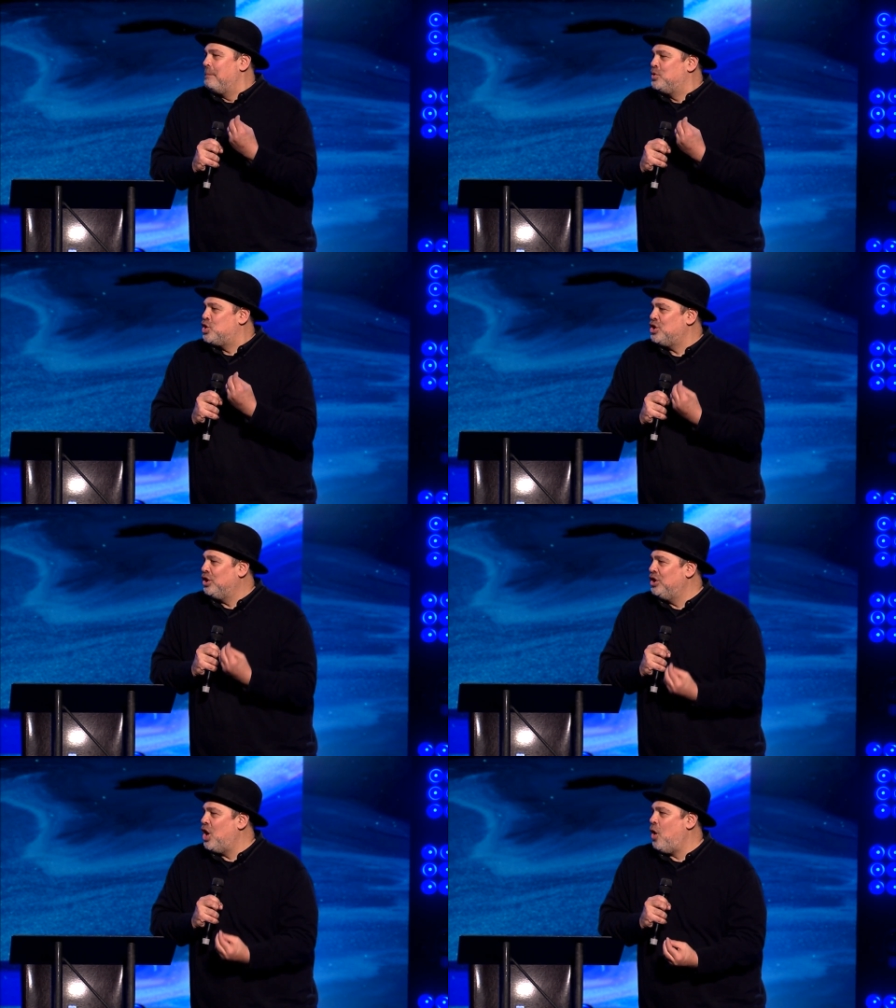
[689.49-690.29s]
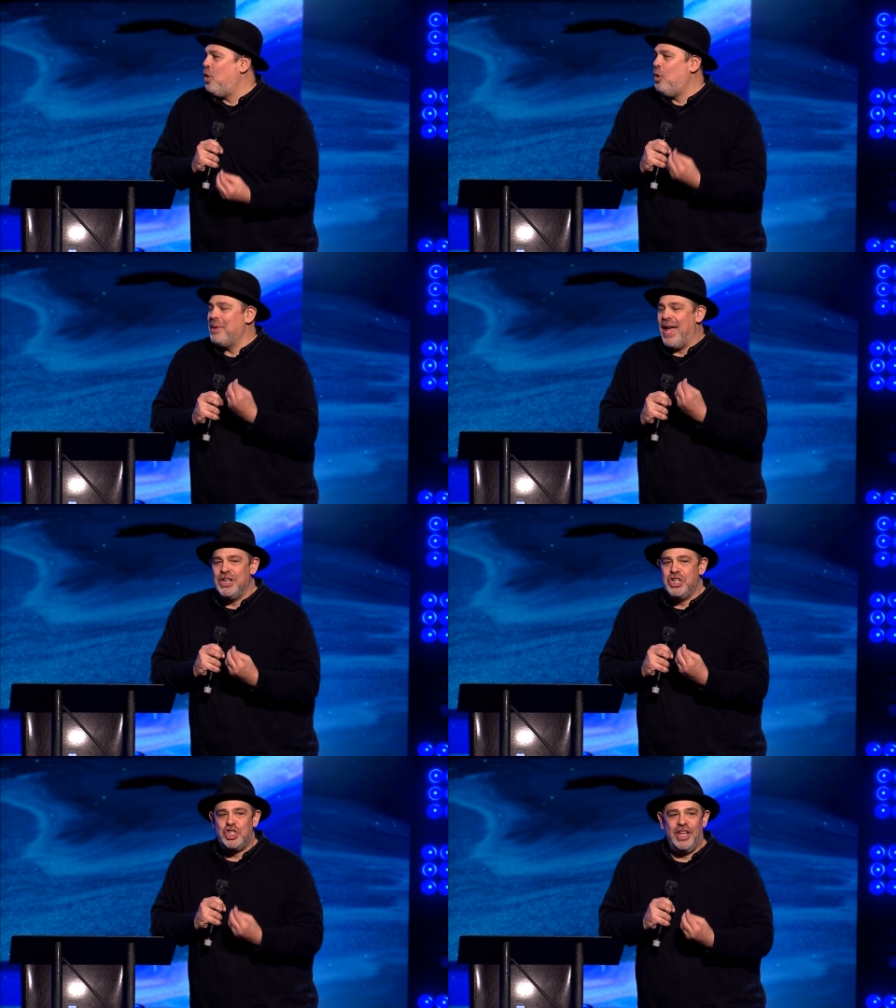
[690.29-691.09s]
shalom
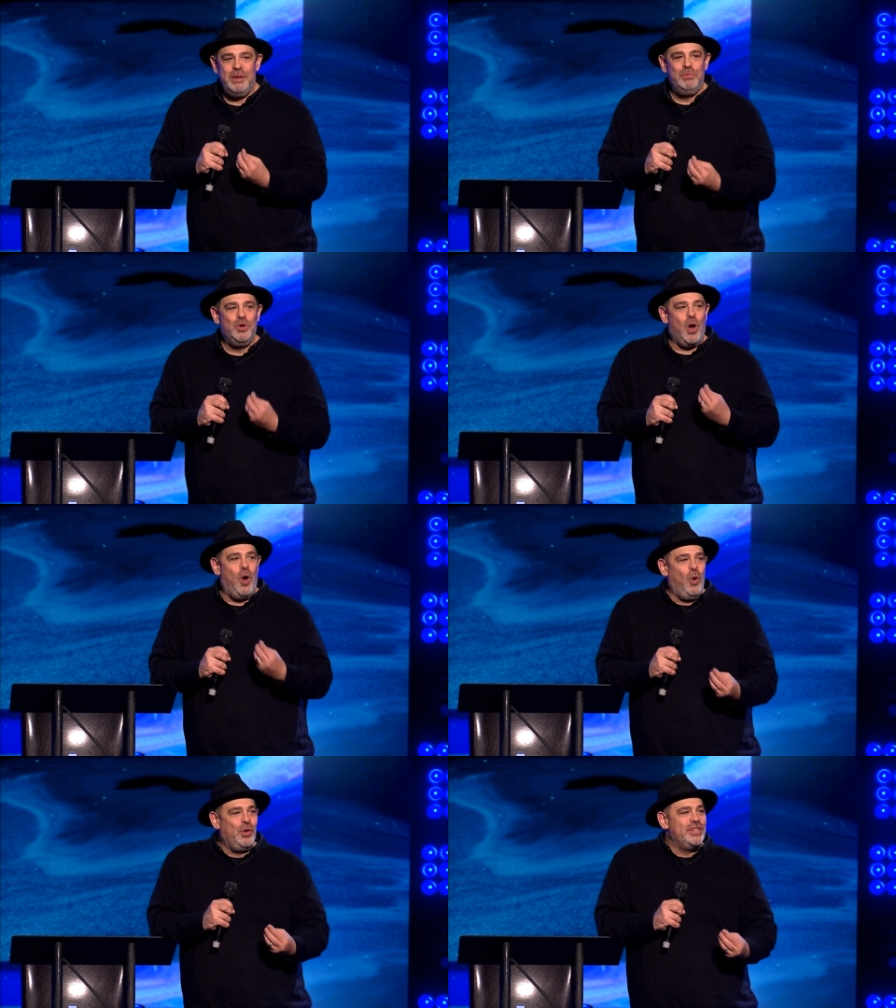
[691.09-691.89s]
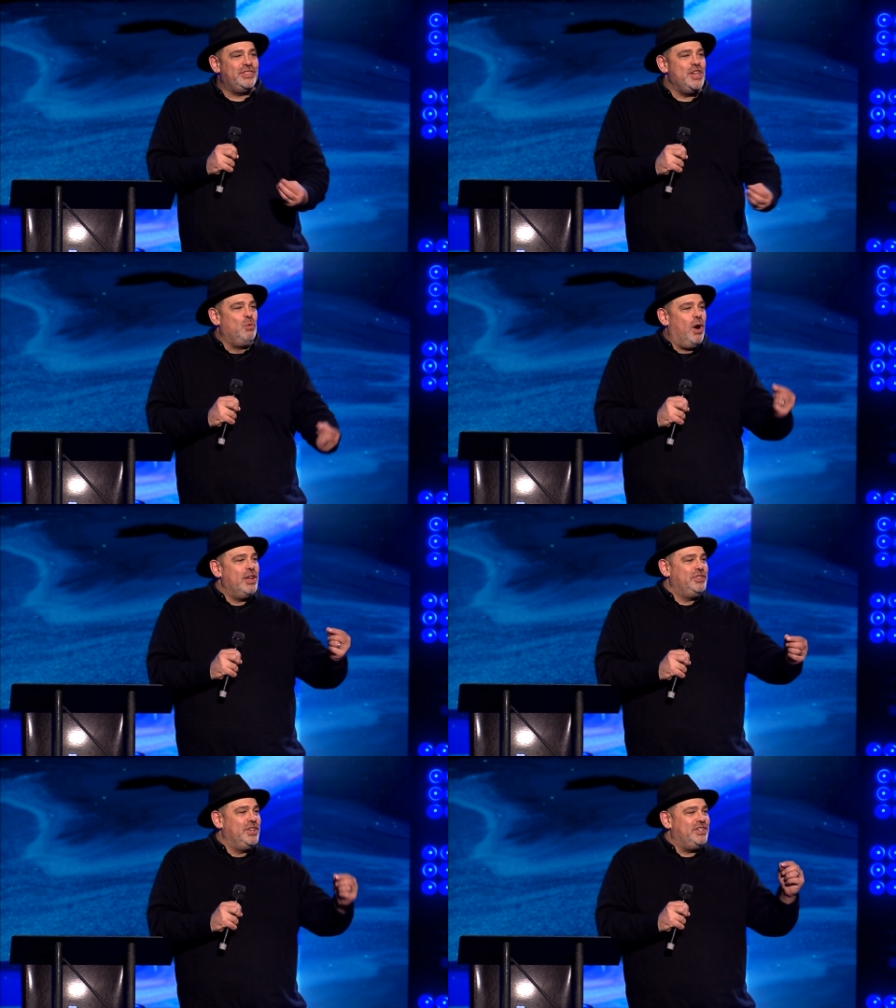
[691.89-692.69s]
and shlemut wholeness, He
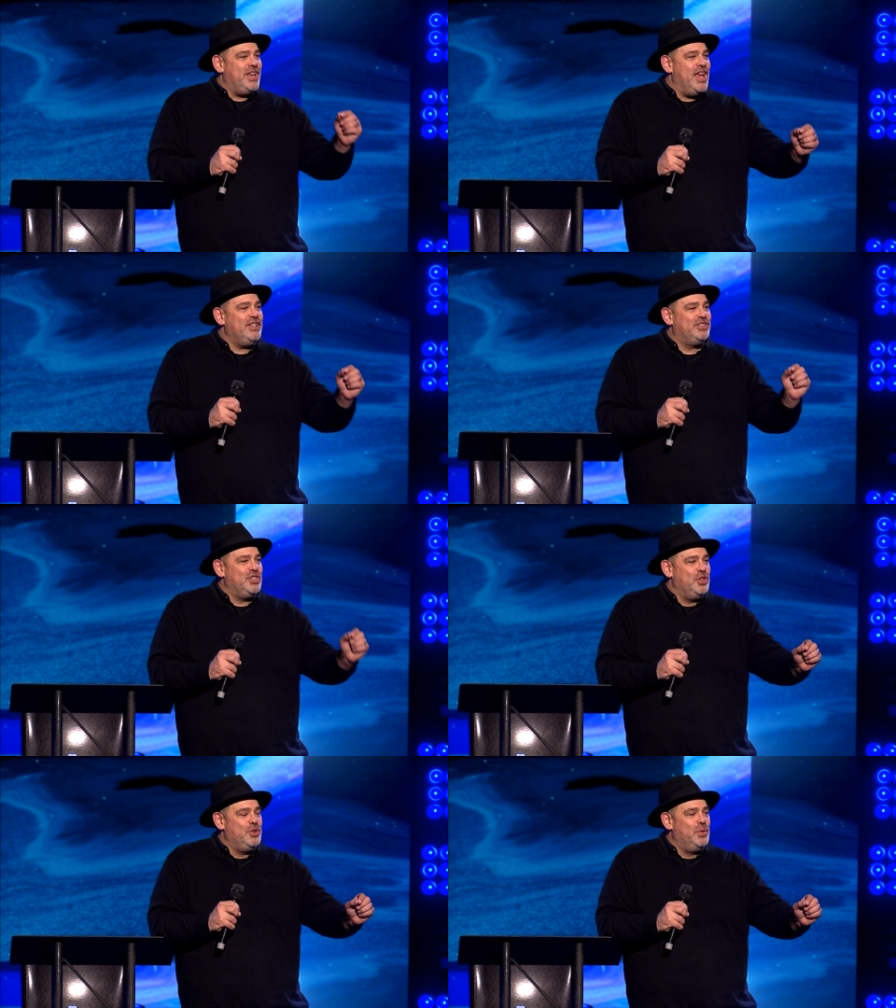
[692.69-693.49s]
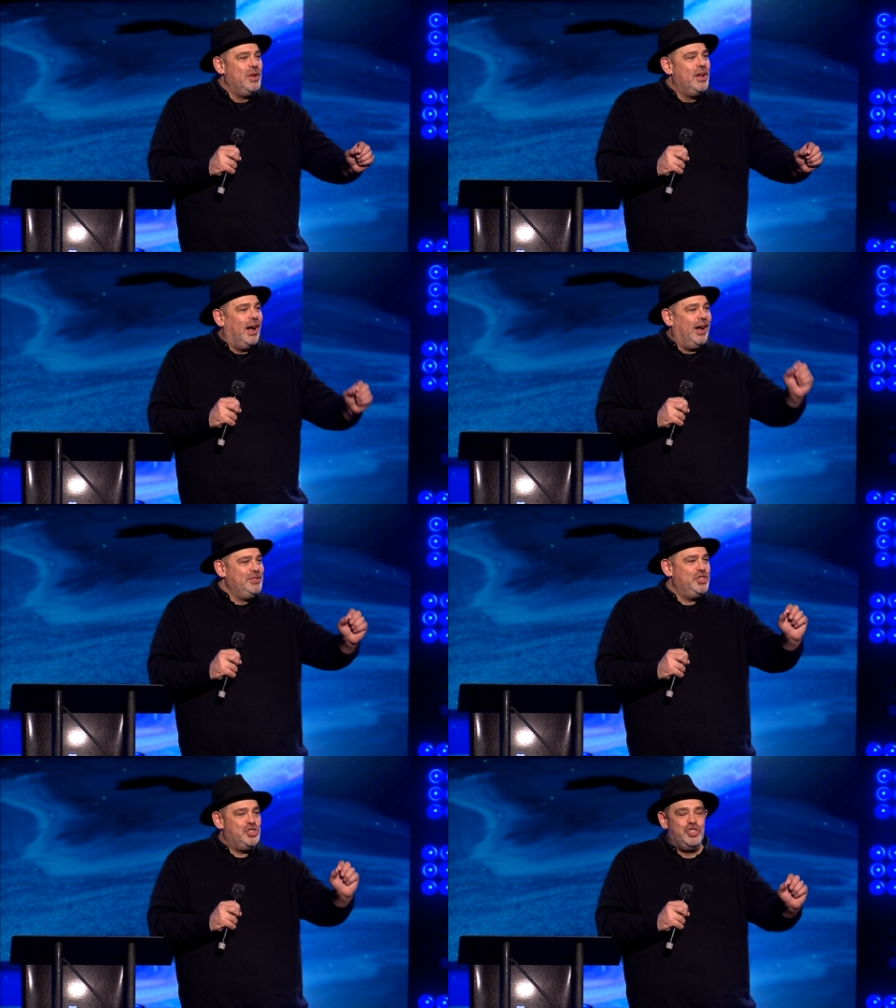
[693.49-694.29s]
wants you to take you
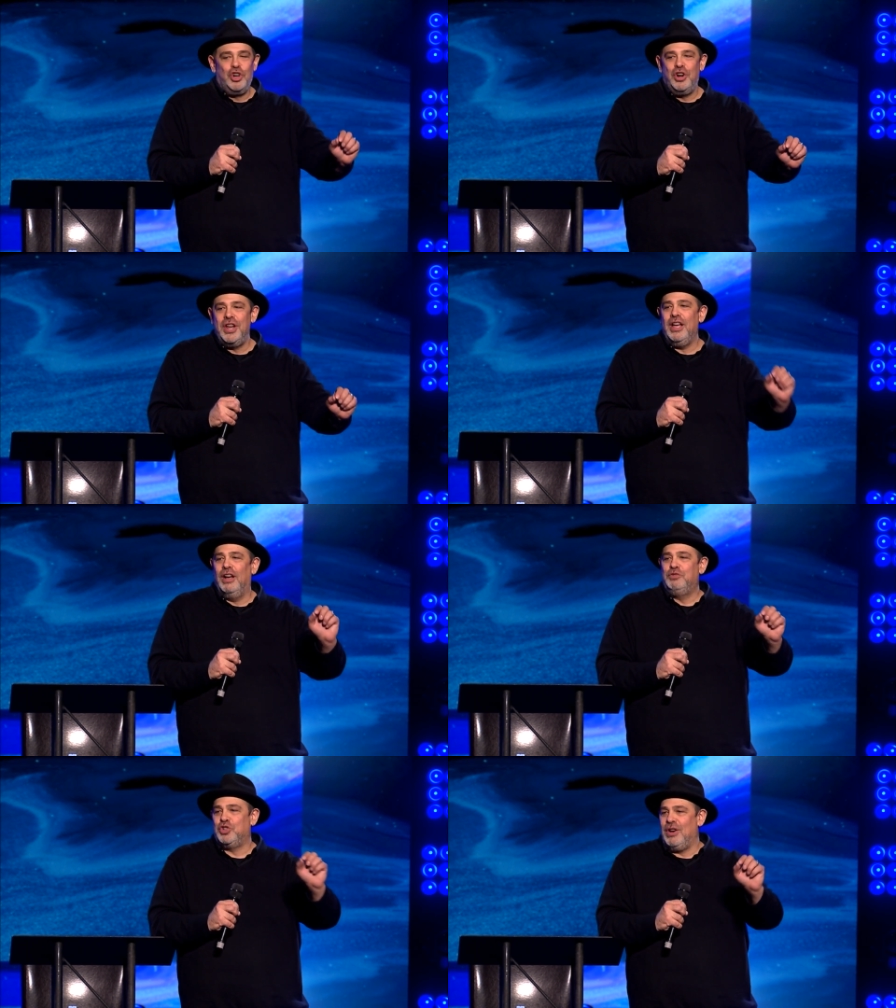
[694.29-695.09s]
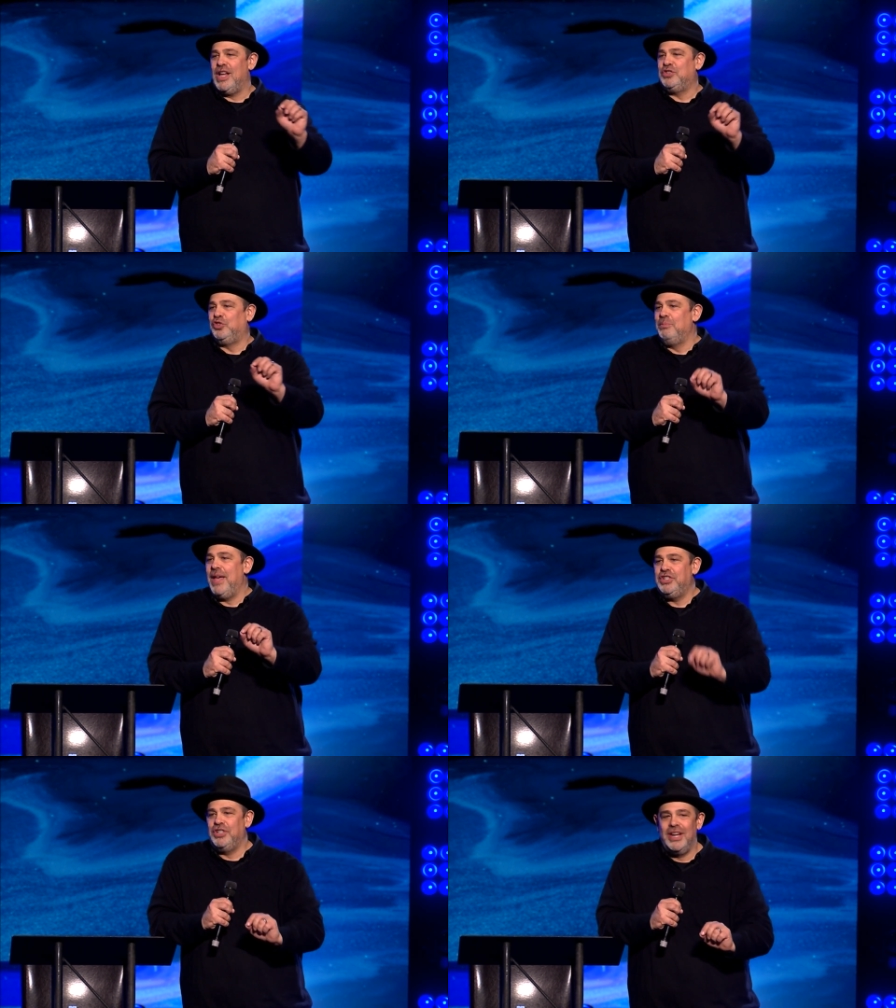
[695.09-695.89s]
on this journey of
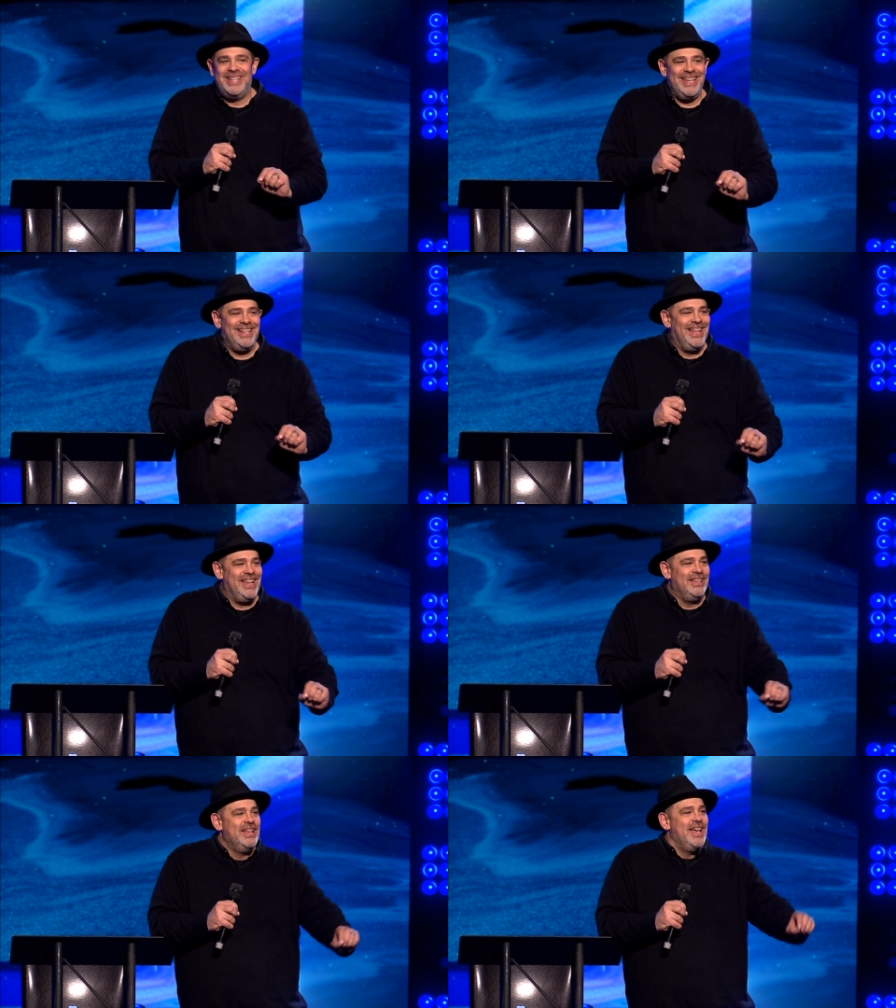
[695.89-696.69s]
transformation and healing